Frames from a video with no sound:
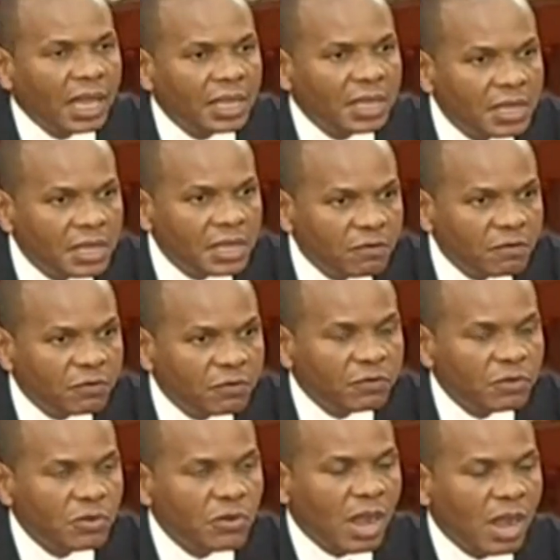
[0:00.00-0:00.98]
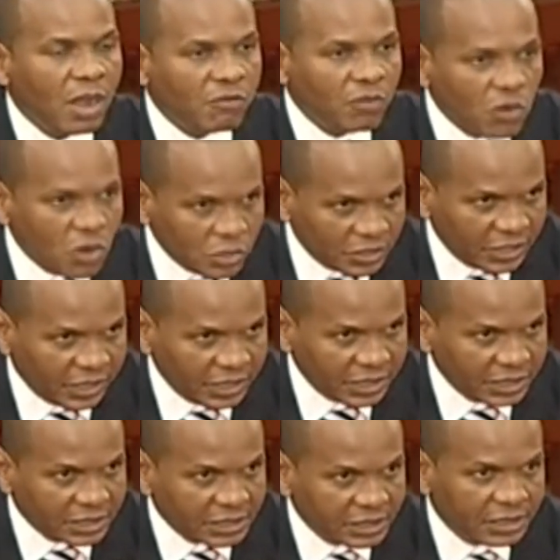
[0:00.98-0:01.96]
if you have
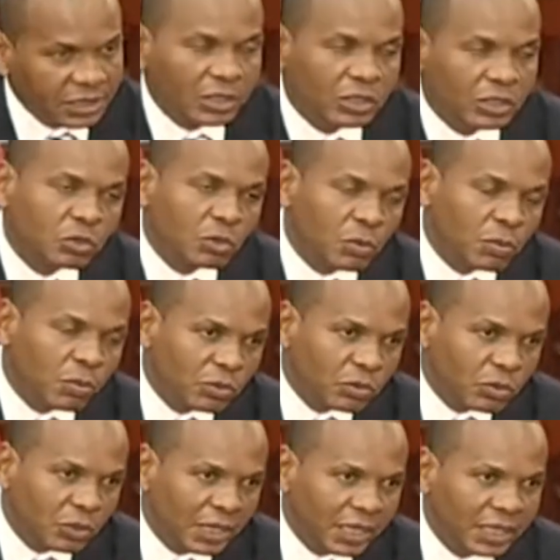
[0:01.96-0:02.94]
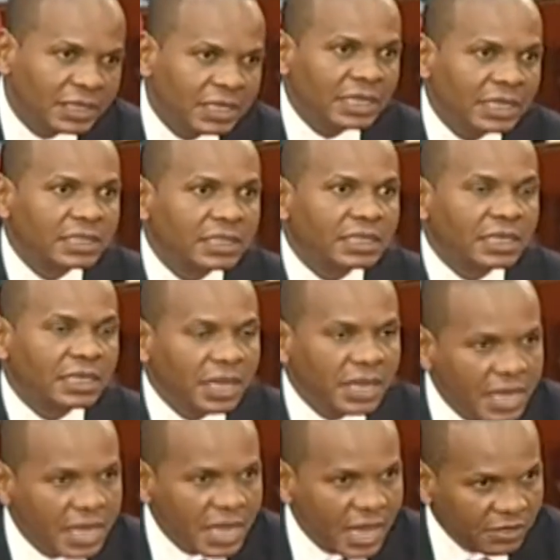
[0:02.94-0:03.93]
content, to let us
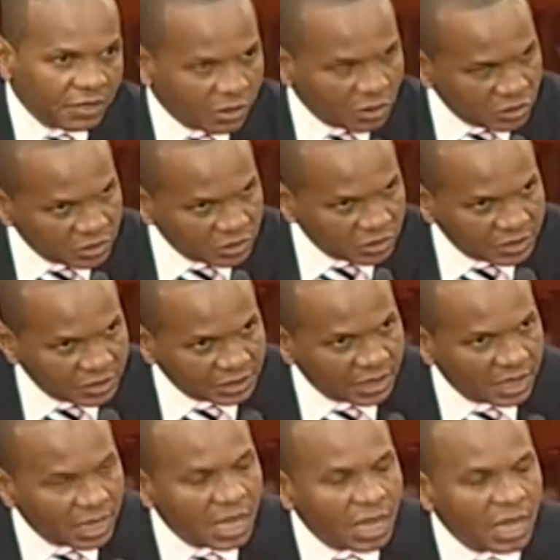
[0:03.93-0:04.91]
hear the content.